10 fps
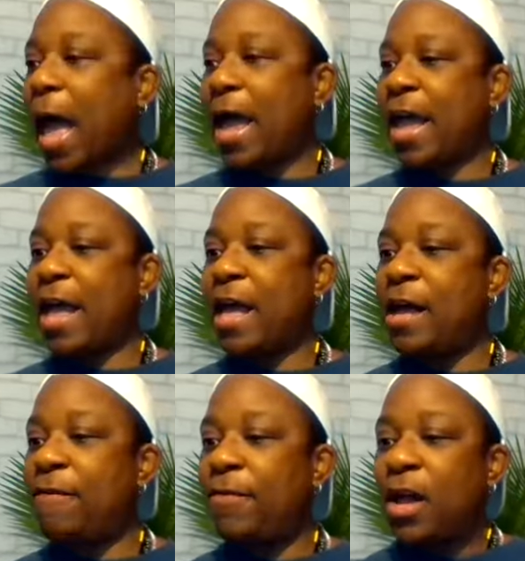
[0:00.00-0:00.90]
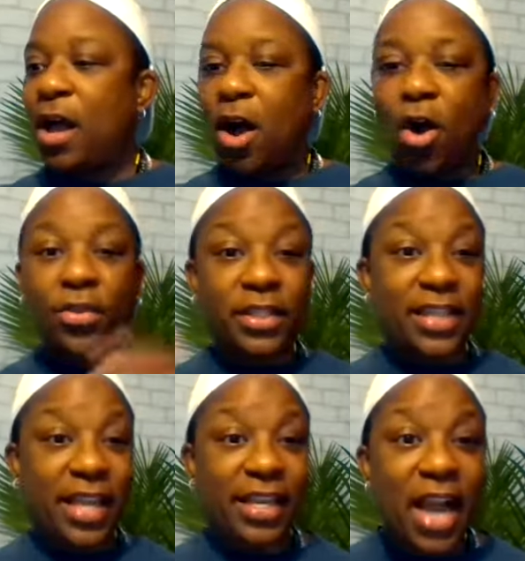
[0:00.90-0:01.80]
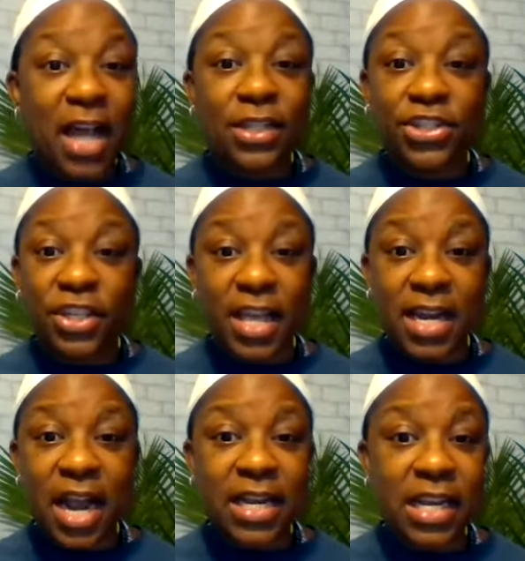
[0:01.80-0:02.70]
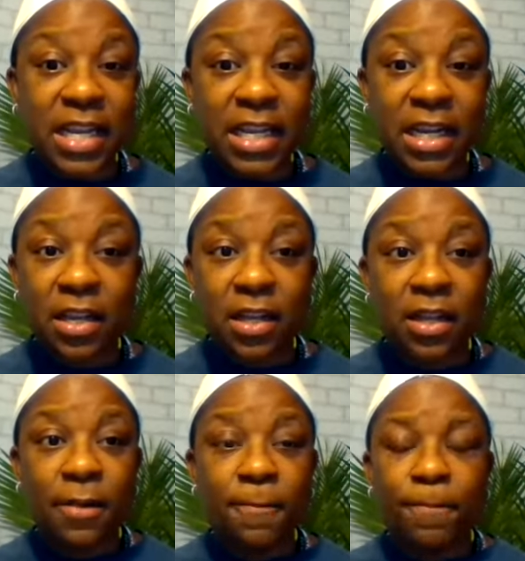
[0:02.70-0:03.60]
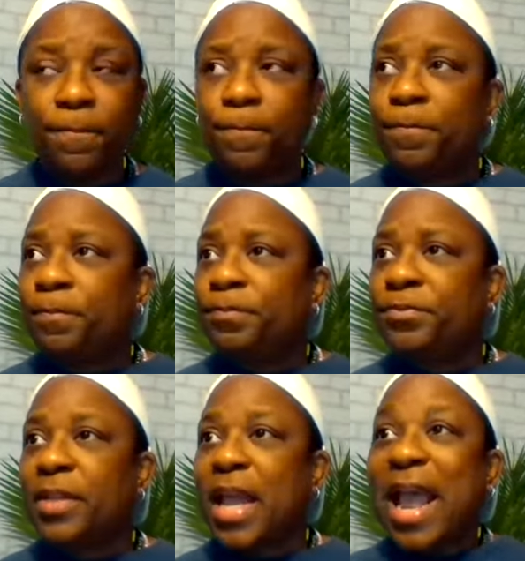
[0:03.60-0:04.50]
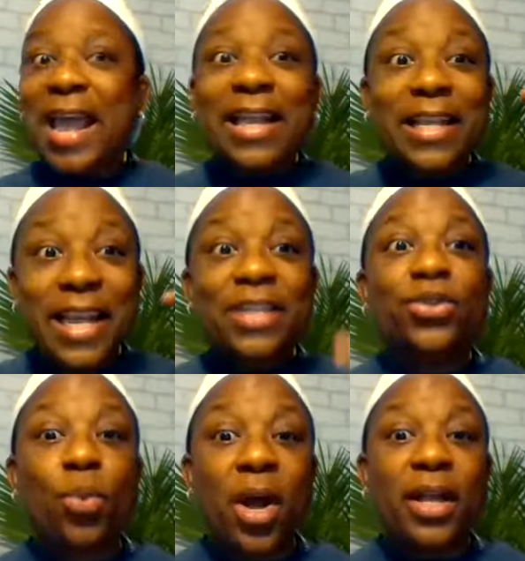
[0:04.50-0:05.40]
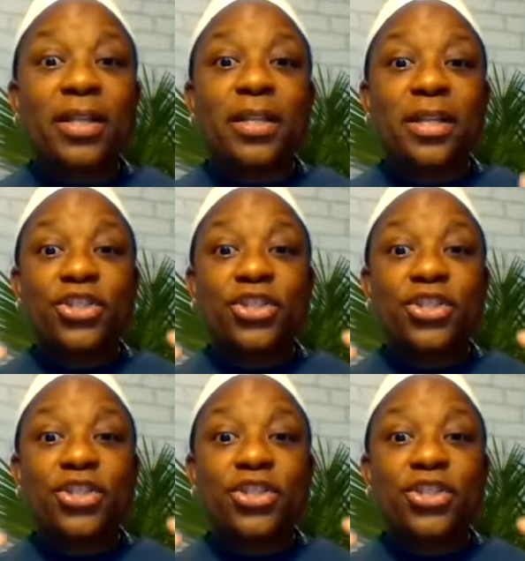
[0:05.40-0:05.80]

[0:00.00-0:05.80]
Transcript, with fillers: I have all the technology that I need. And guess what?